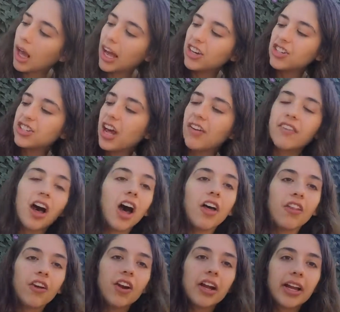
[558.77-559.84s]
I just have
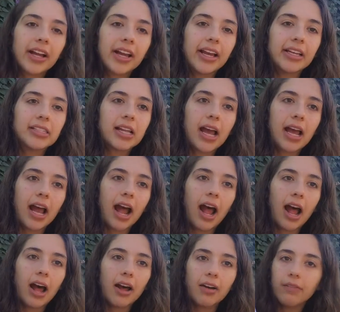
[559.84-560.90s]
other in case I
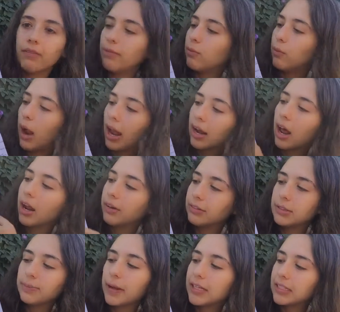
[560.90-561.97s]
have ran out
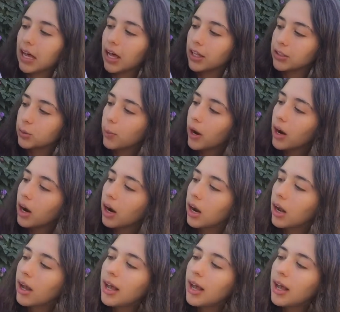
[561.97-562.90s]
of space elsewhere.